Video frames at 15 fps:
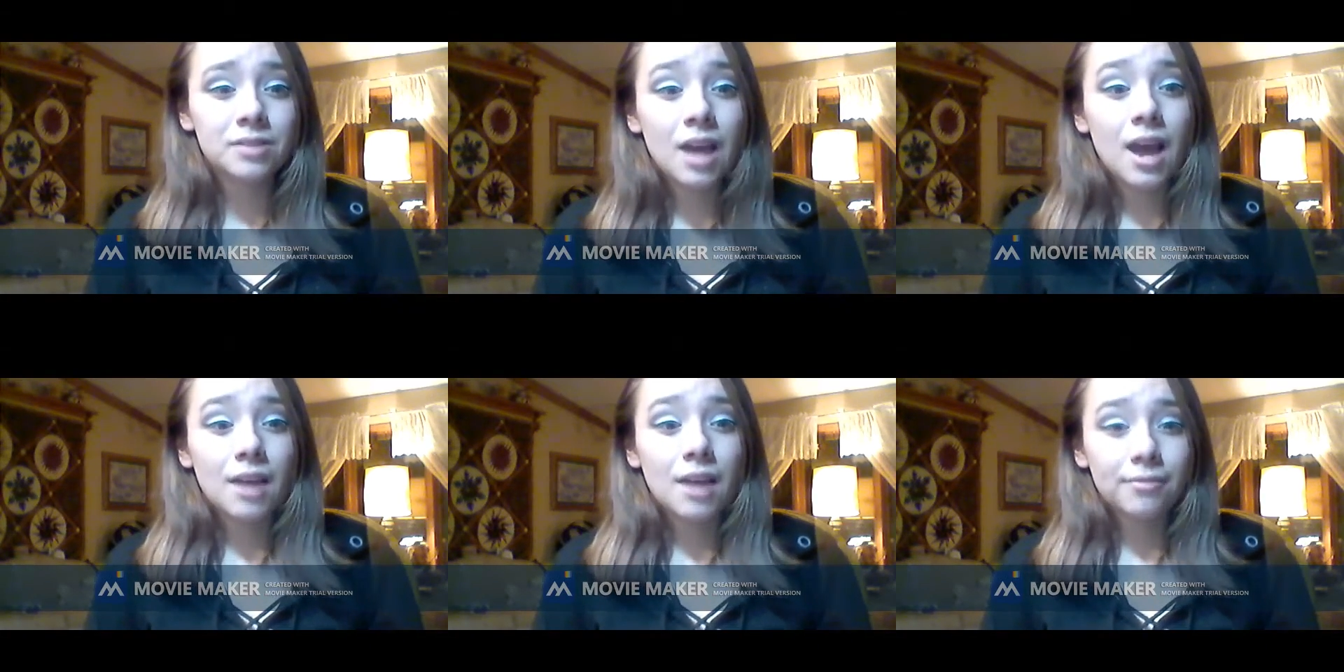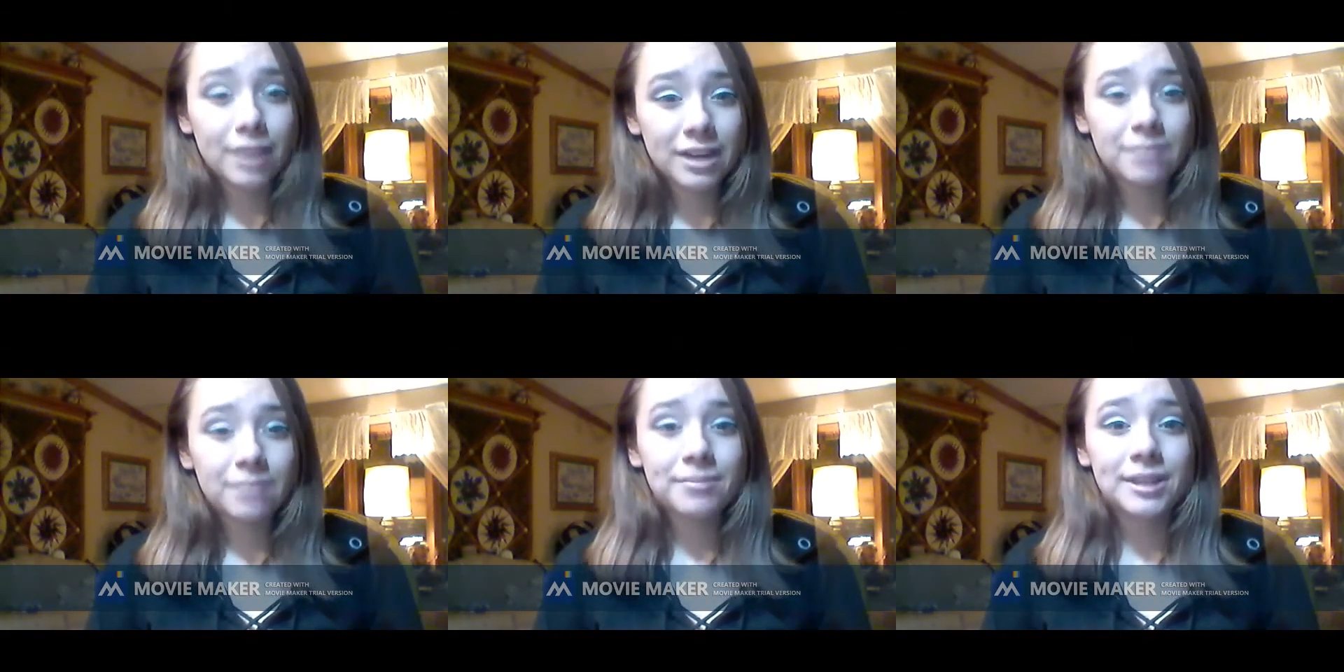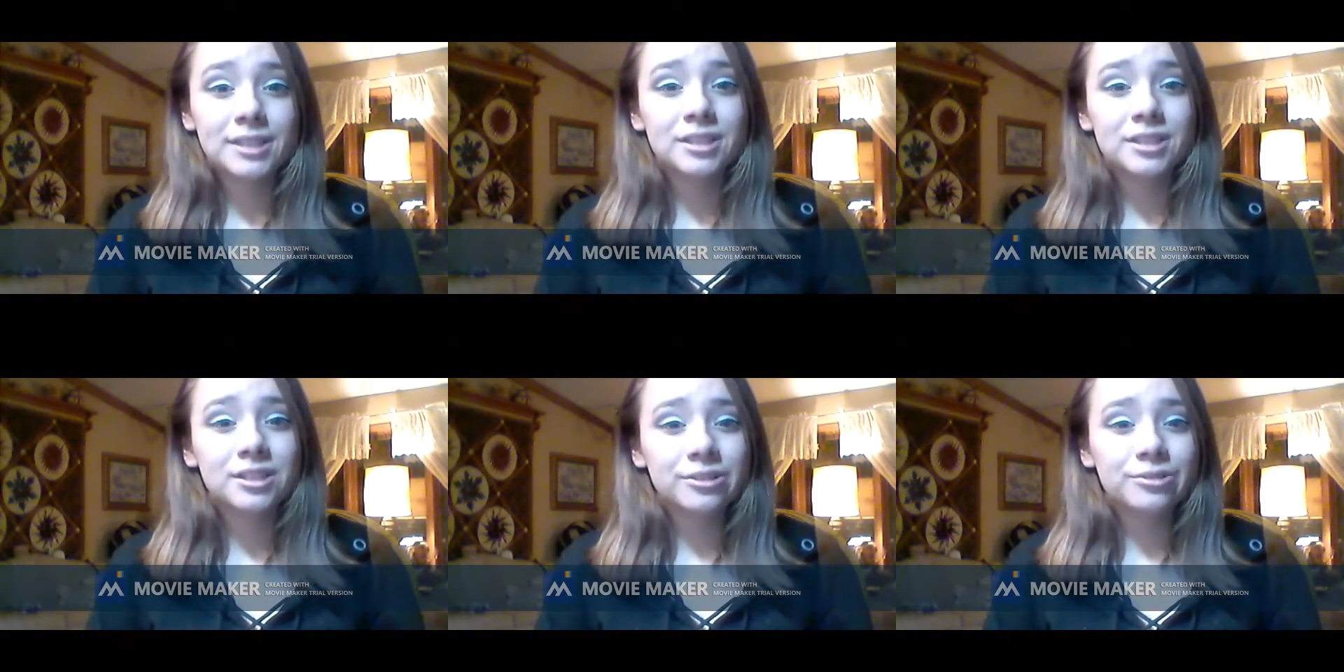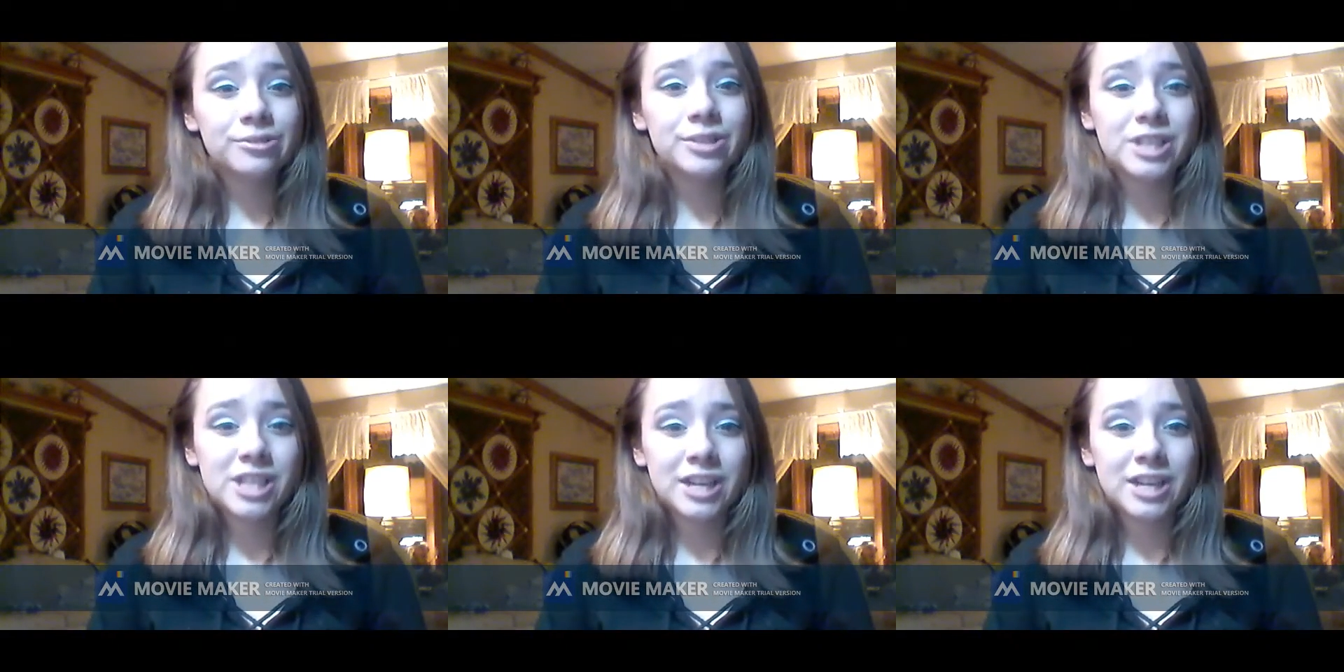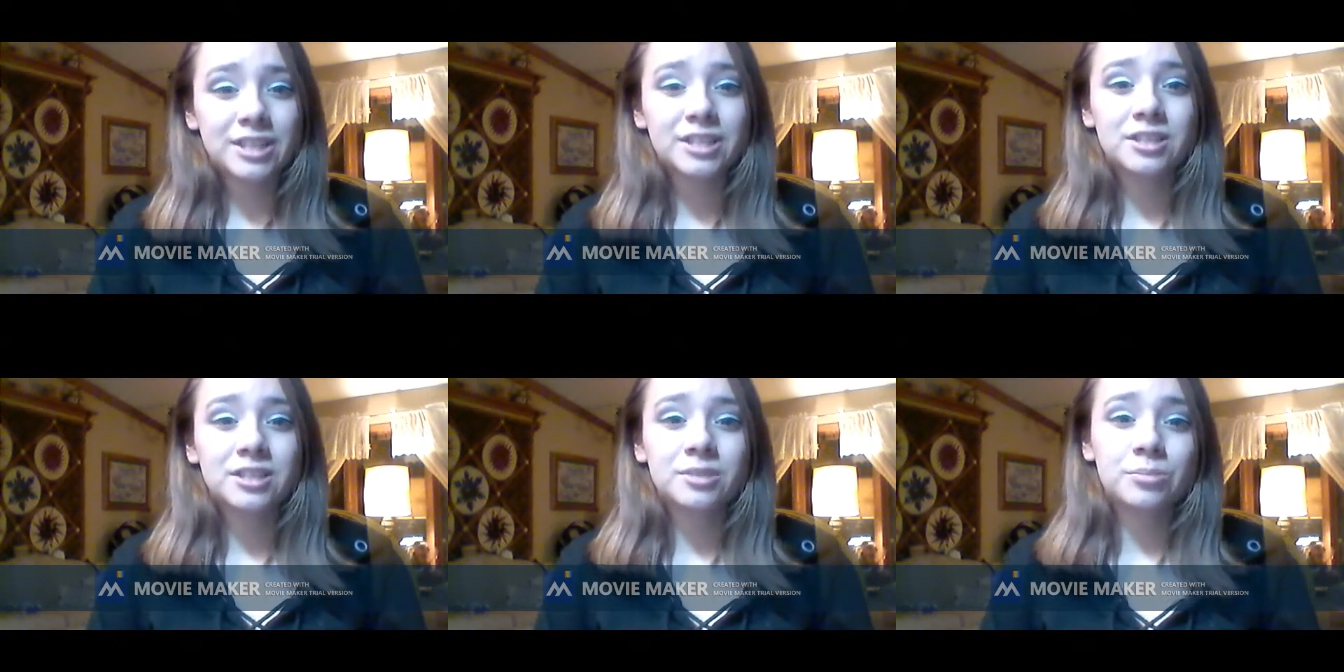recommend you check your
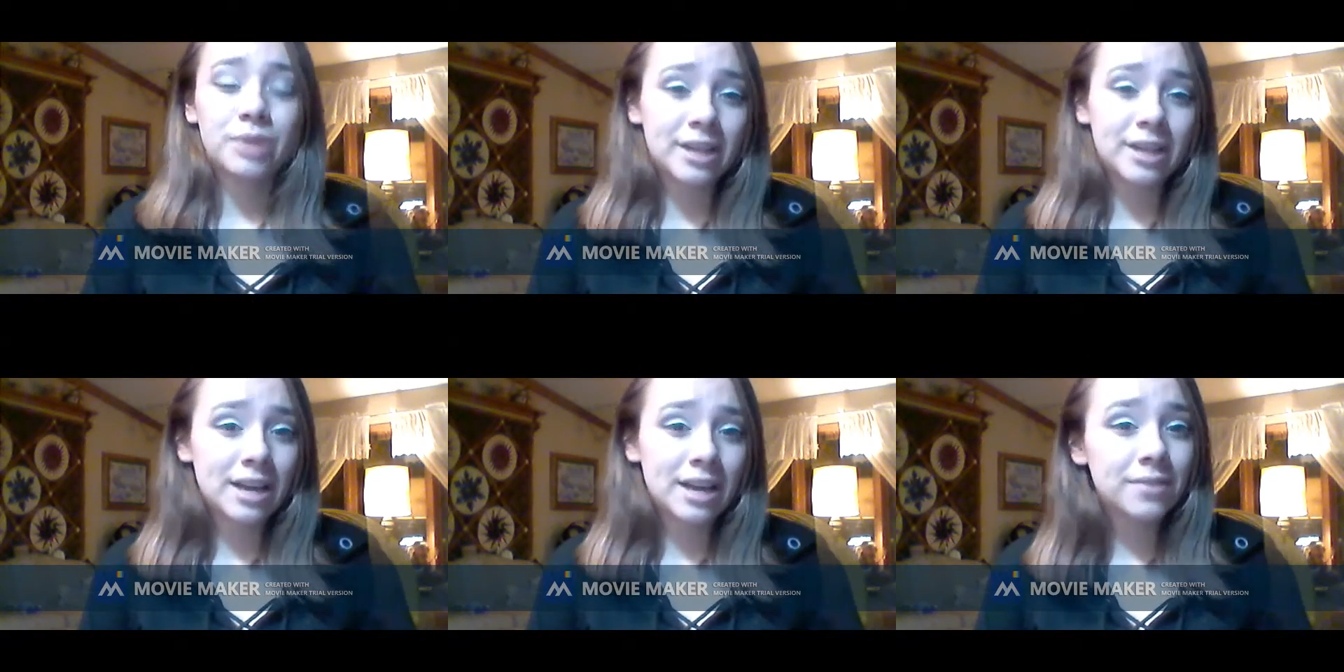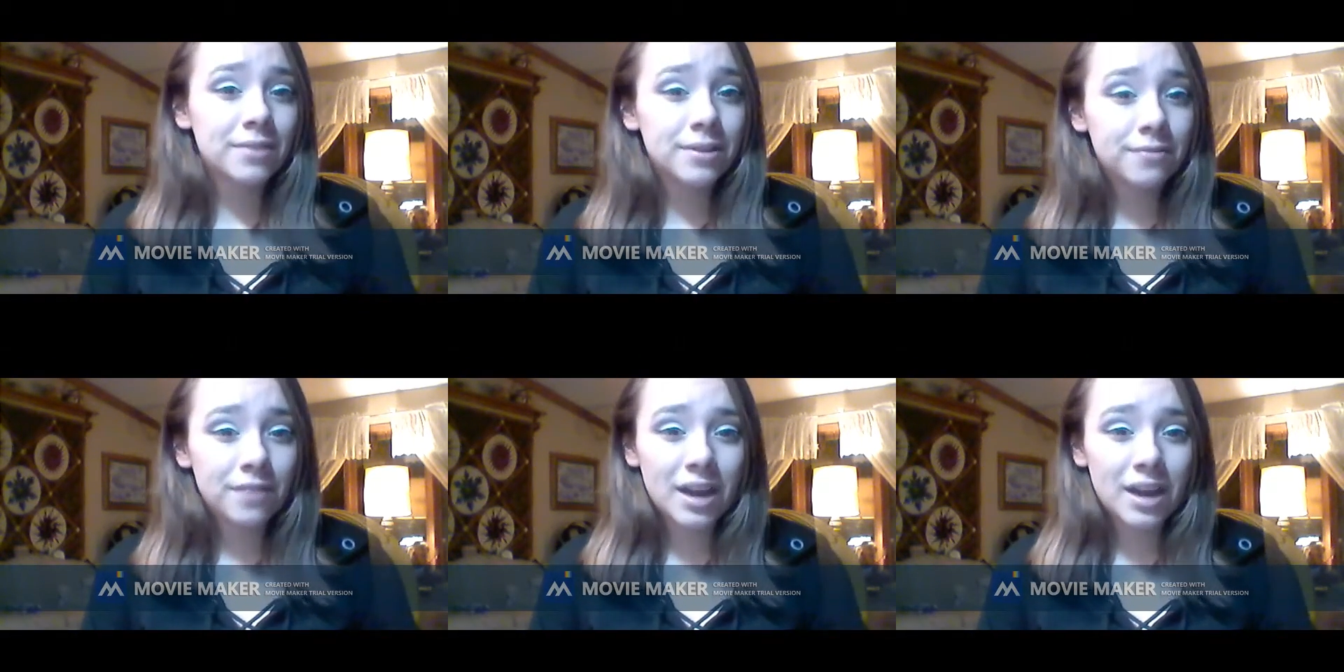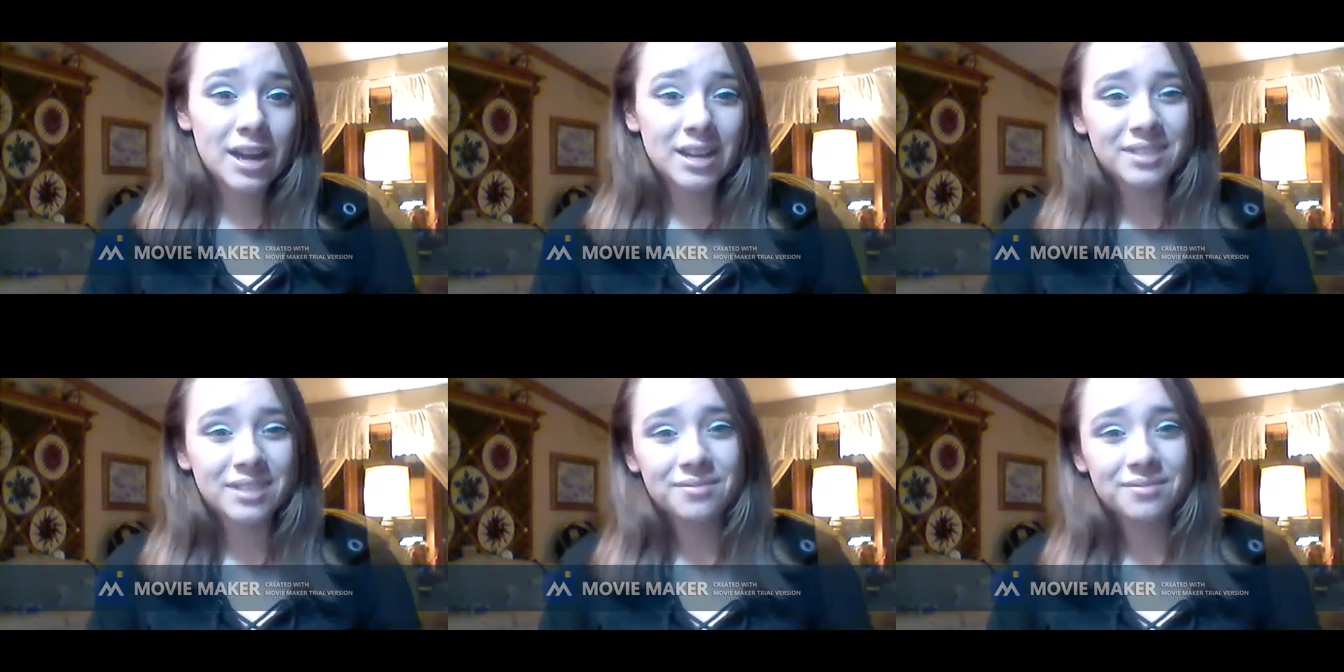bread every 5